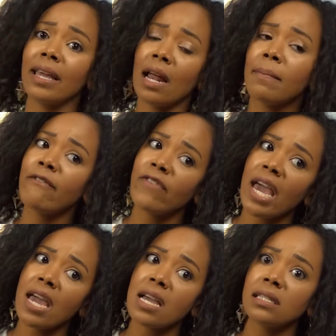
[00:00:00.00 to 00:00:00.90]
get out of my
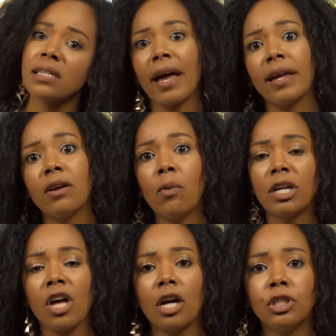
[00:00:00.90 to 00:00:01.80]
face, I don't
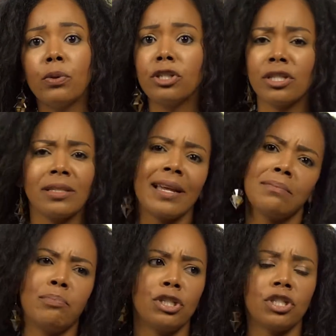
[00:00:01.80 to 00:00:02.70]
want to talk to you, or just
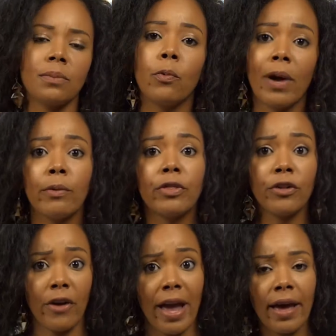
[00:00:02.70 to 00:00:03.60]
like push them away with your